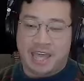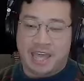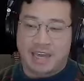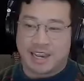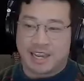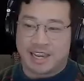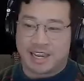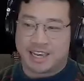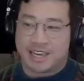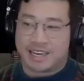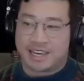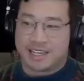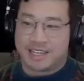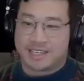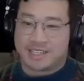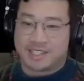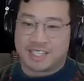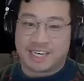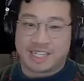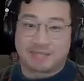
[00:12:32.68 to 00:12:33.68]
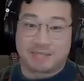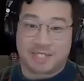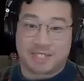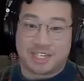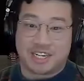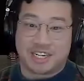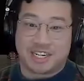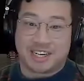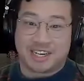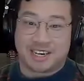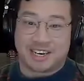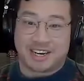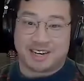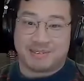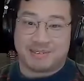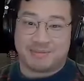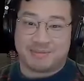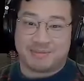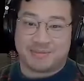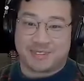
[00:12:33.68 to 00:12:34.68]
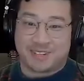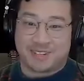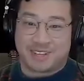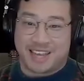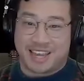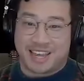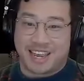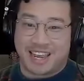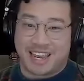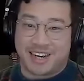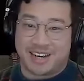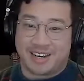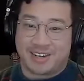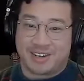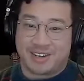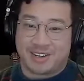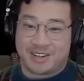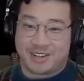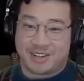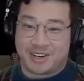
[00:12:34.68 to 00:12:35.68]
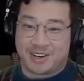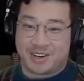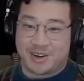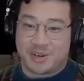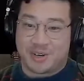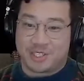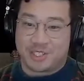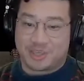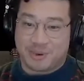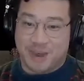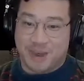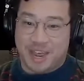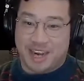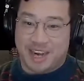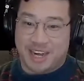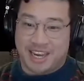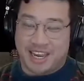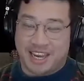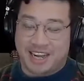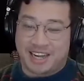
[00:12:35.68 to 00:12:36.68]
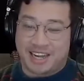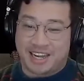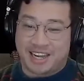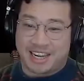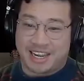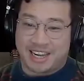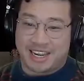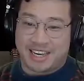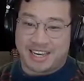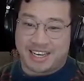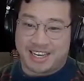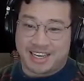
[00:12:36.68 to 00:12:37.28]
like Sex Machine and Cold Sweat and like